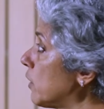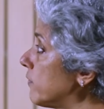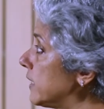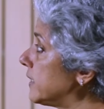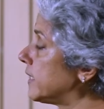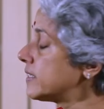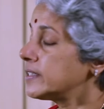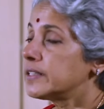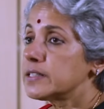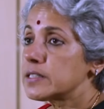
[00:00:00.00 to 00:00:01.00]
now
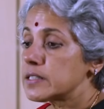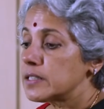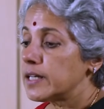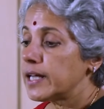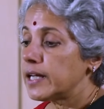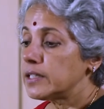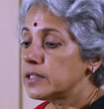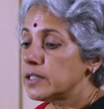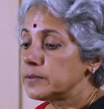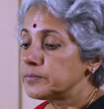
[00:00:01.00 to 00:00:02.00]
validated this, and
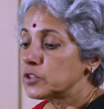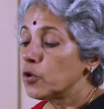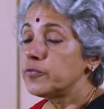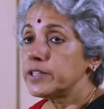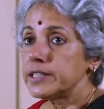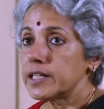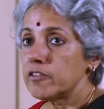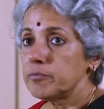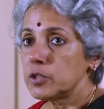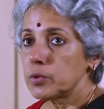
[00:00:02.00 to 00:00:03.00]
uh, hopefully the
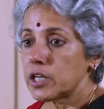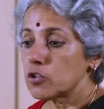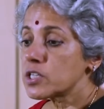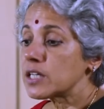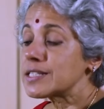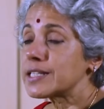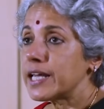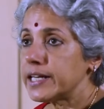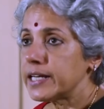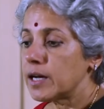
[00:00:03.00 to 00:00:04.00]
government will now start
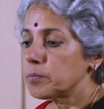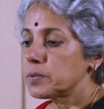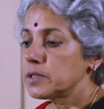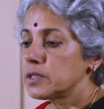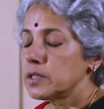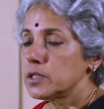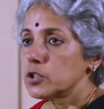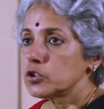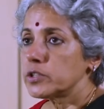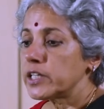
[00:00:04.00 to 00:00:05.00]
scaling up
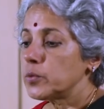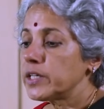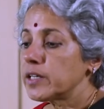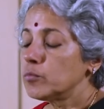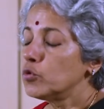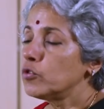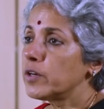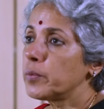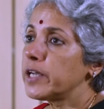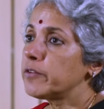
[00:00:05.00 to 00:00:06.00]
so that we can move
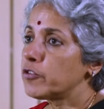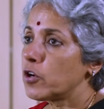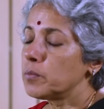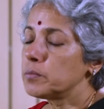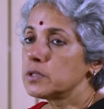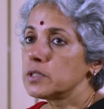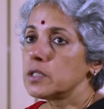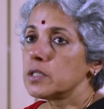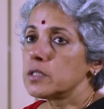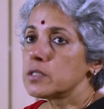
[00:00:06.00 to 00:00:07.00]
away from
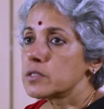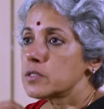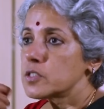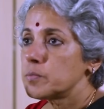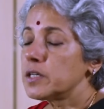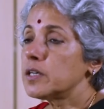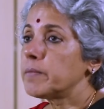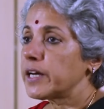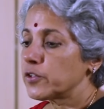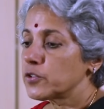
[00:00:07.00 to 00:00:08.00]
smear
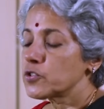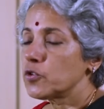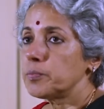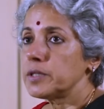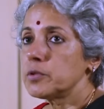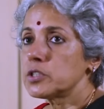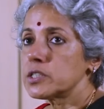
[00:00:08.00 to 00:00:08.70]
microscopy, which